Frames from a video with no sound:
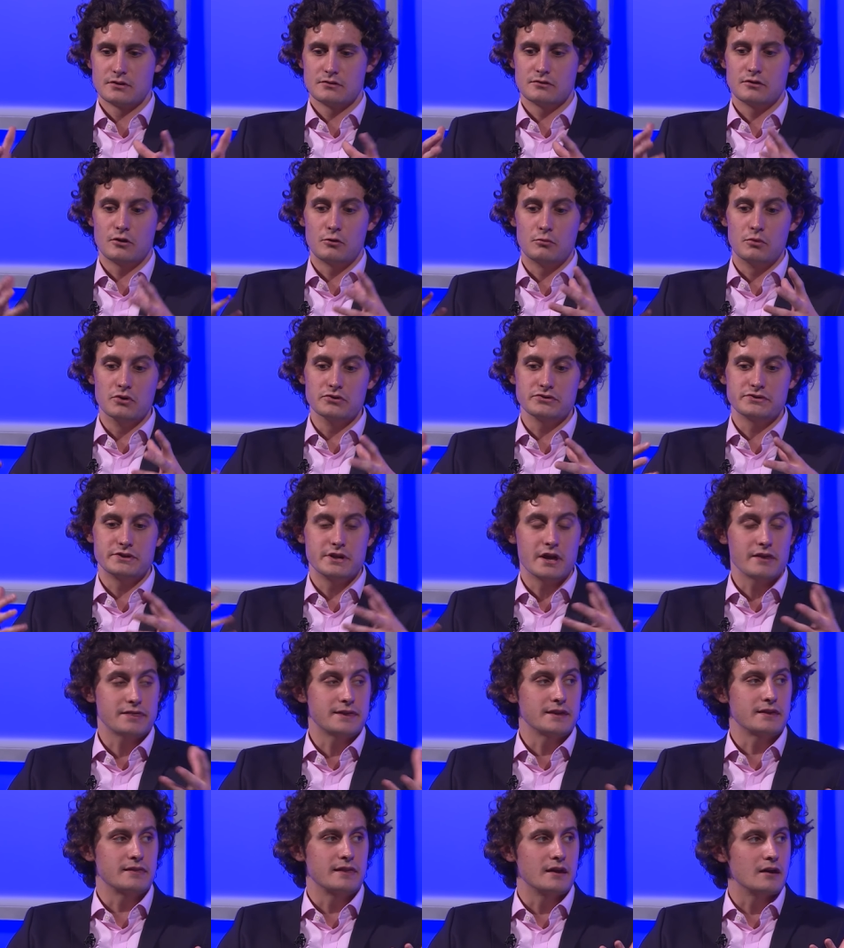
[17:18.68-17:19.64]
almost
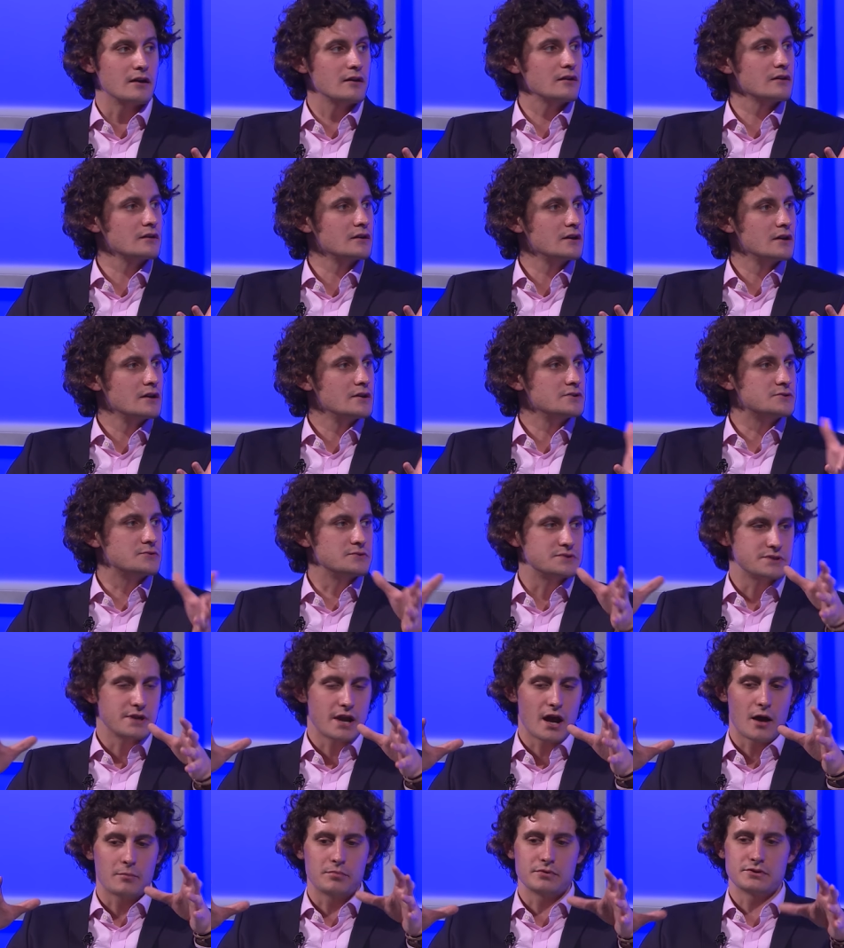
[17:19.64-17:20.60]
nothing there. So it's
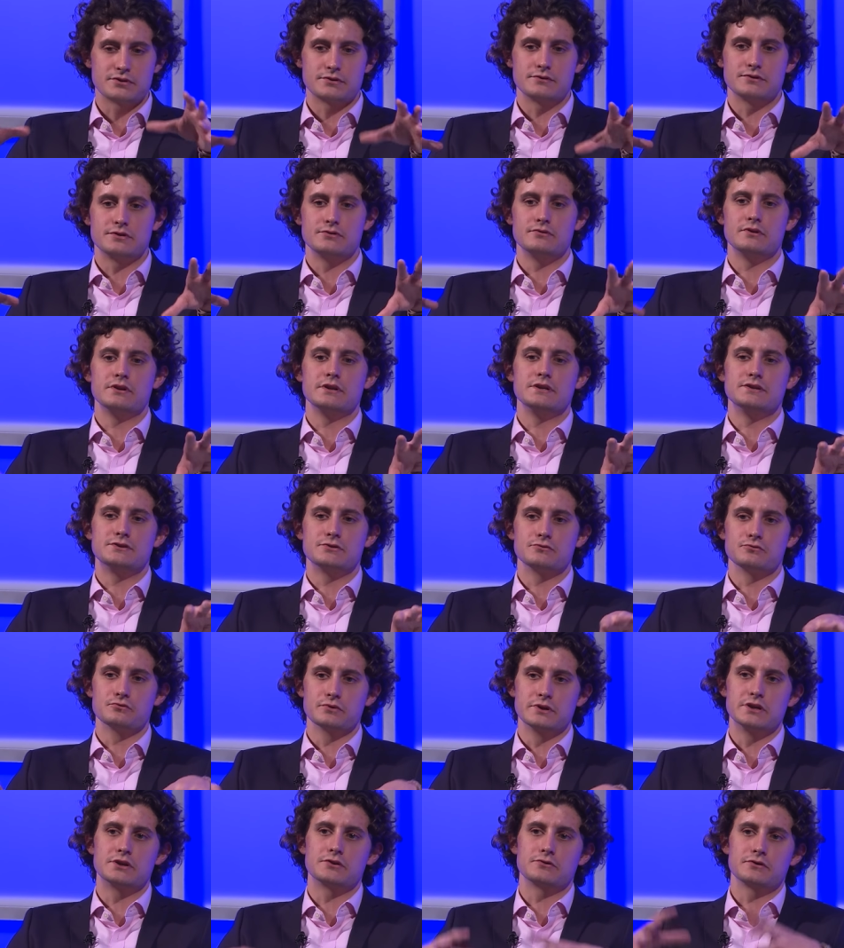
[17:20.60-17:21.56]
an opportunity to
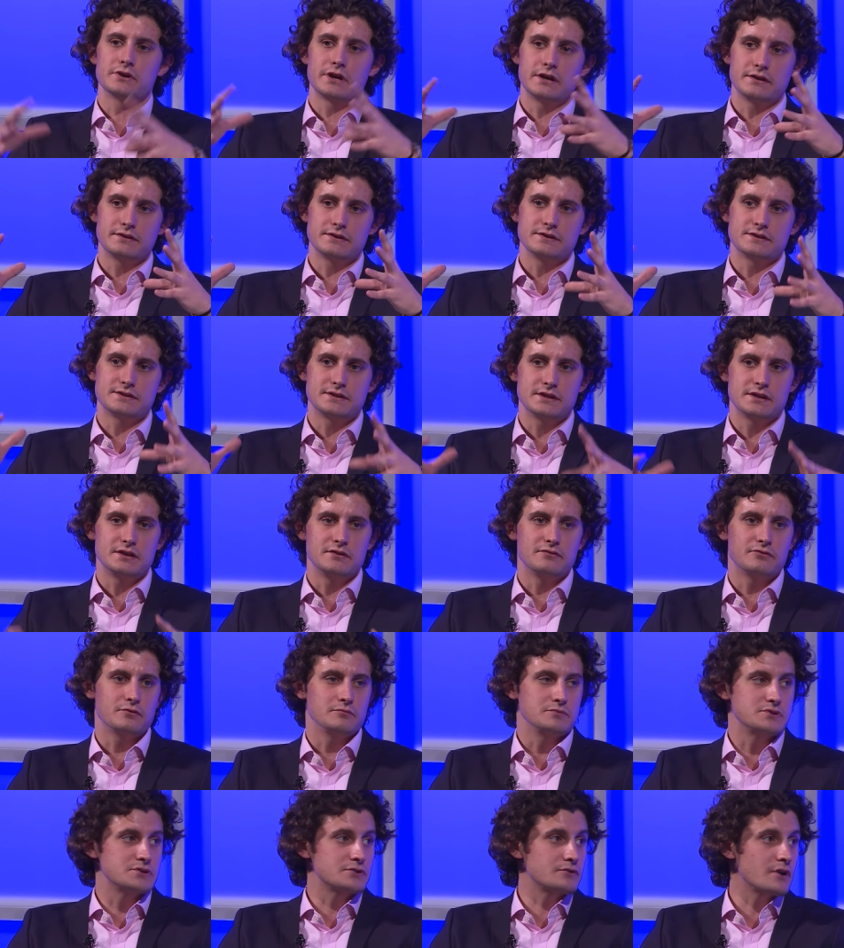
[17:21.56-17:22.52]
recreate the city
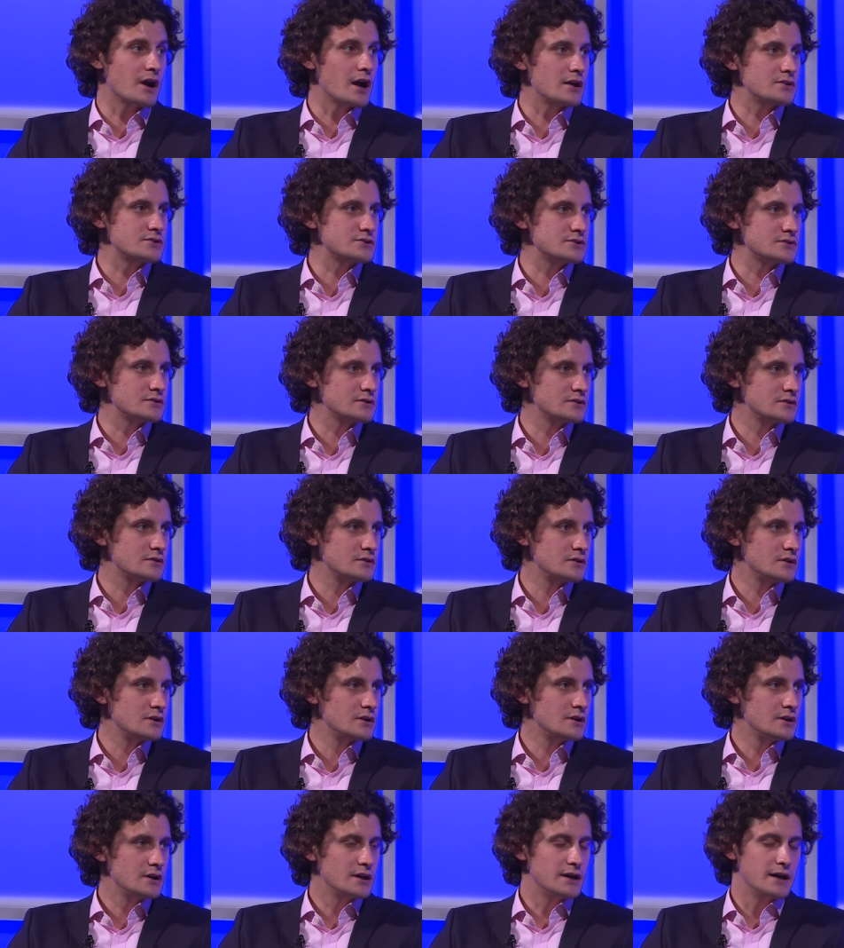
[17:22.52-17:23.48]
from scratch.
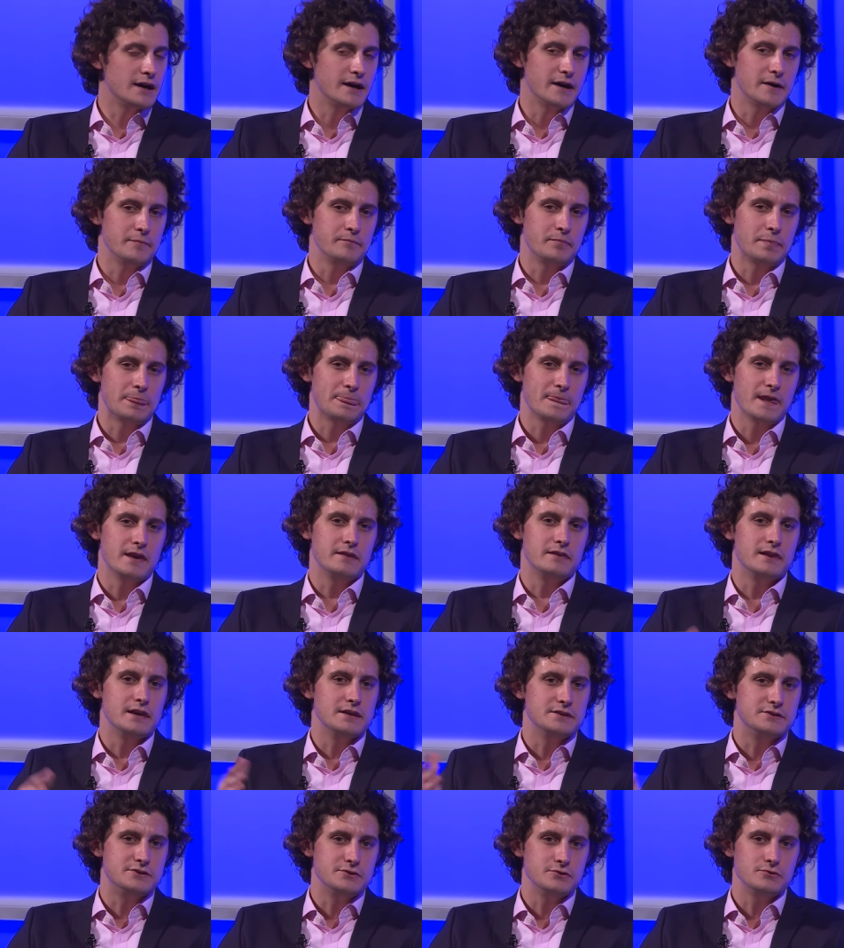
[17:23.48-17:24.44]
Um, and
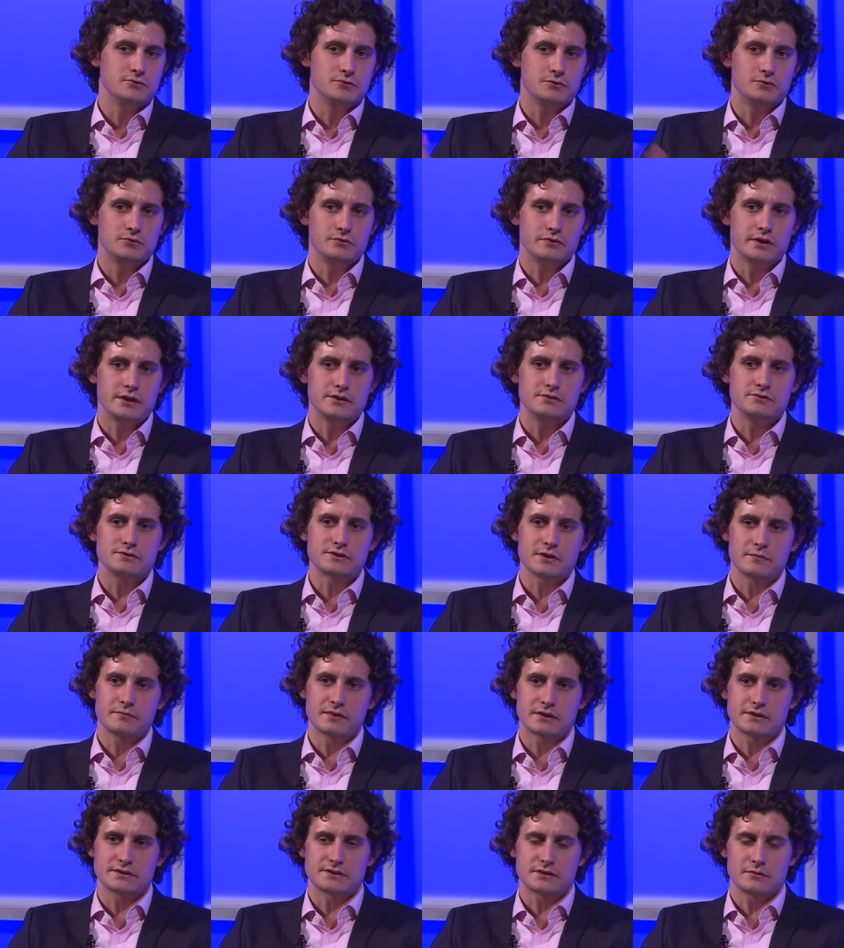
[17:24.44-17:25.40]
they do, they do
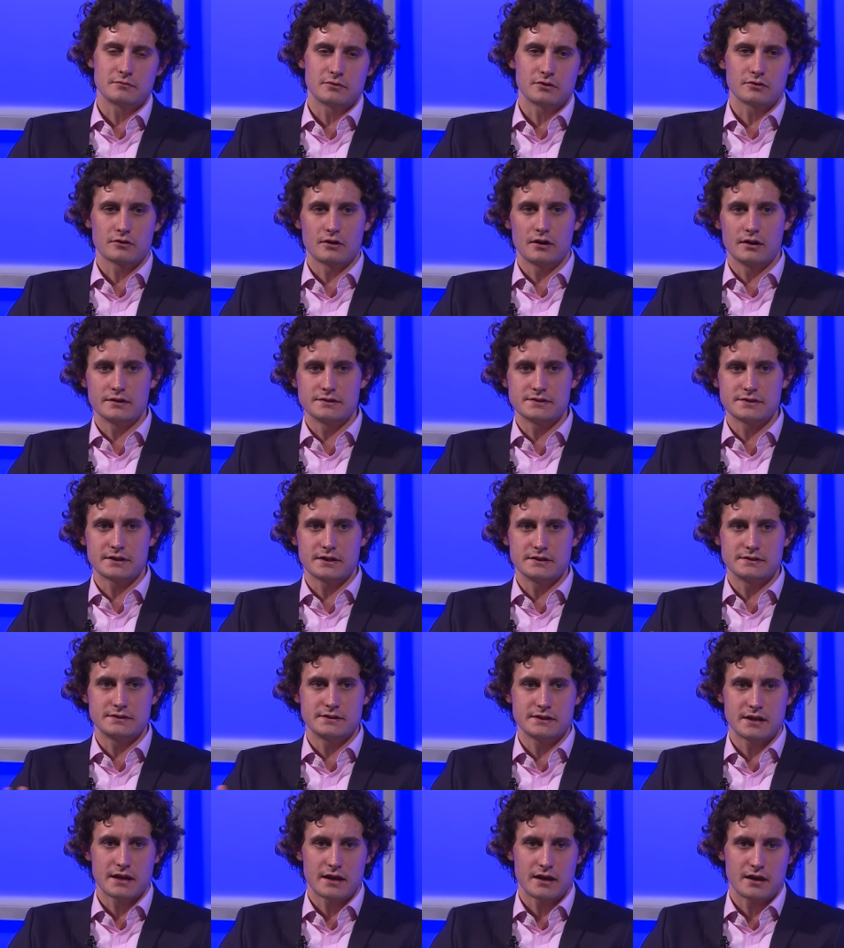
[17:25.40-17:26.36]
something similar on site
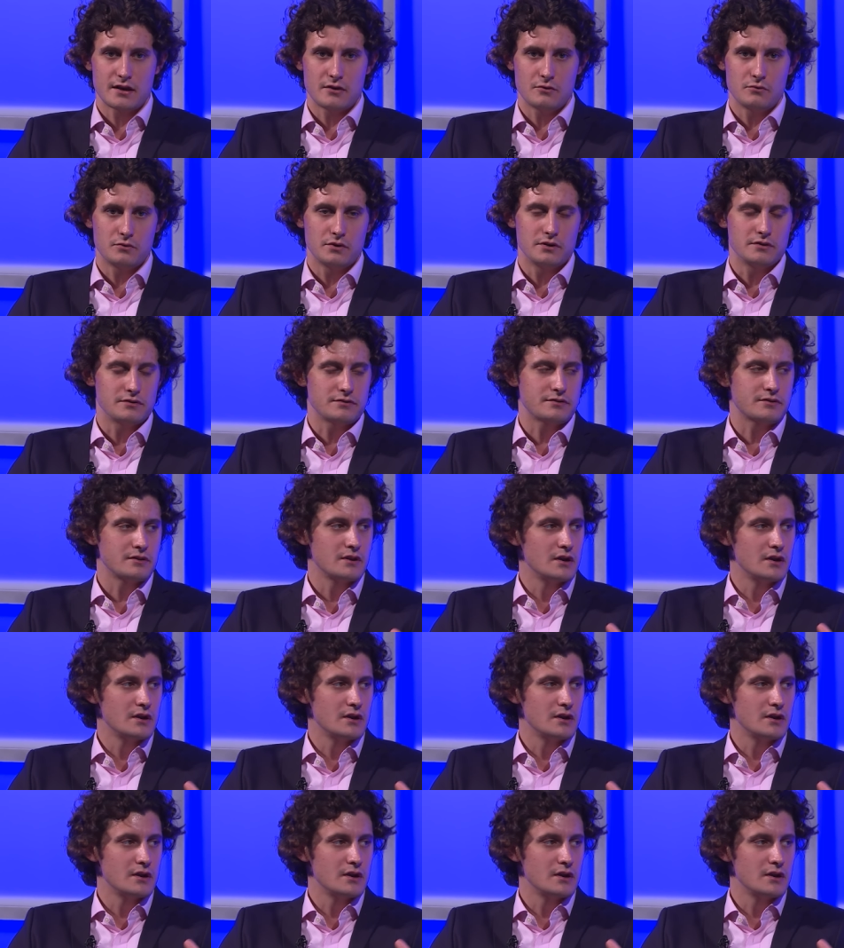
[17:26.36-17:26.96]
today with